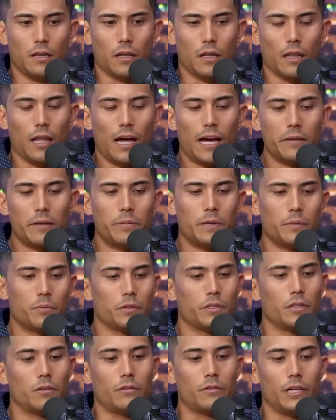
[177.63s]
a lot of people
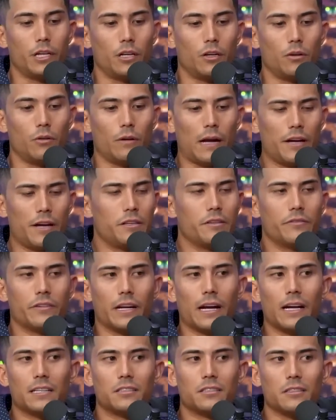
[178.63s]
don't know how you even
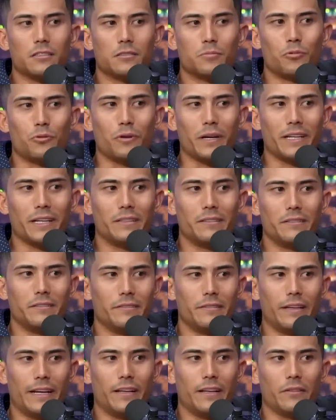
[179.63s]
got to this point.
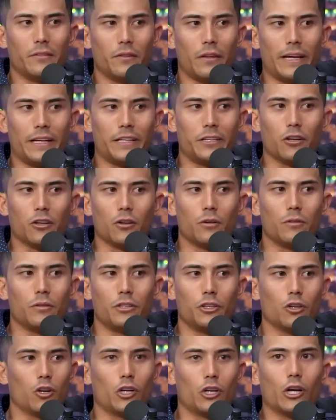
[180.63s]
They like you're
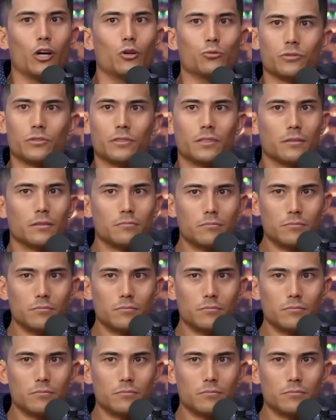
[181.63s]
you're a ghost.